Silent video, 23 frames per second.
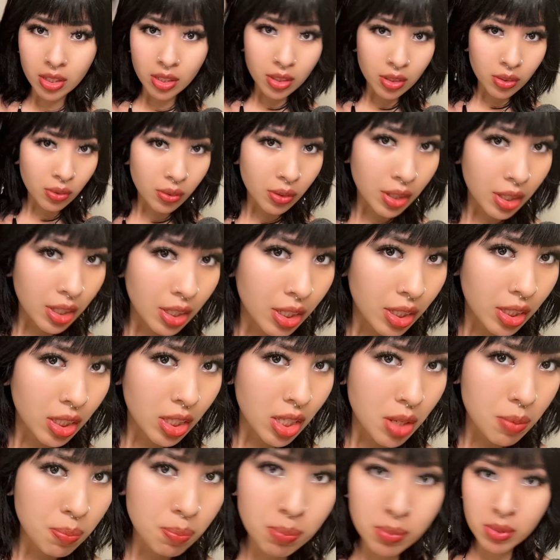little like
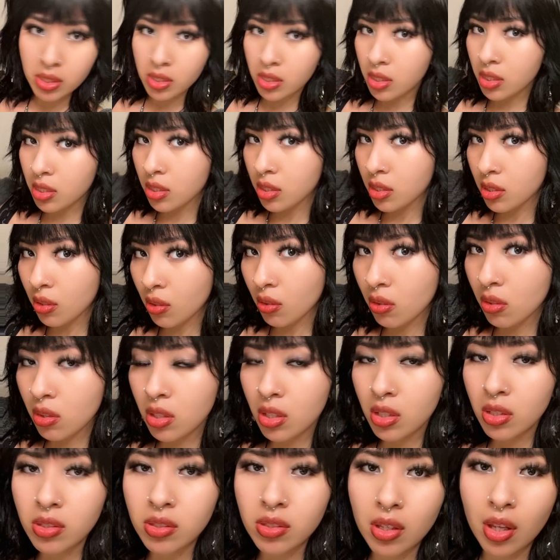clips on the
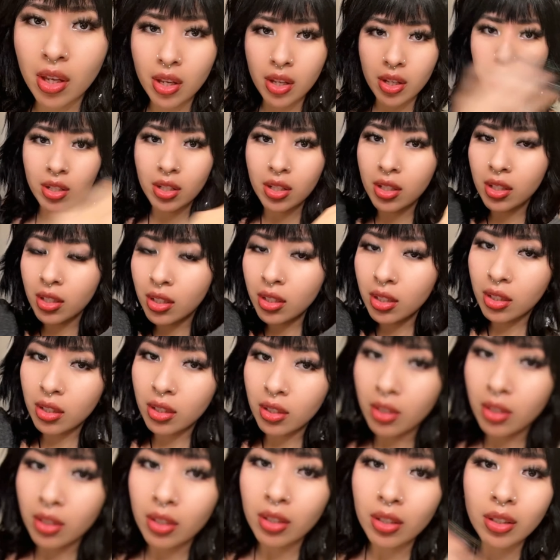side.
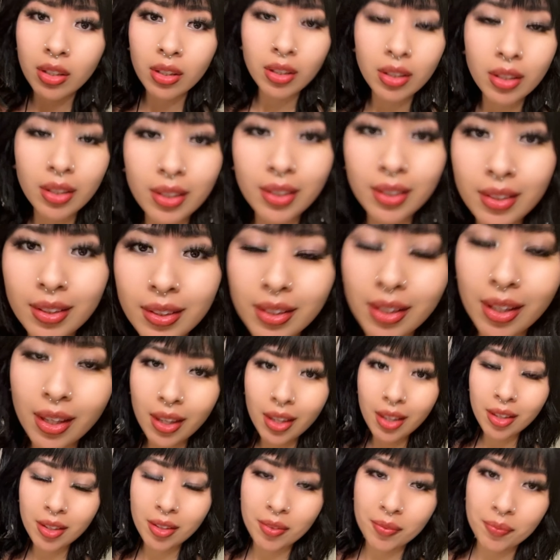
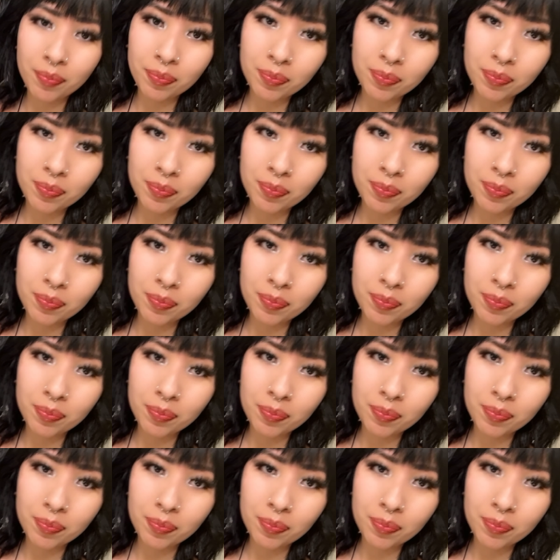Yeah.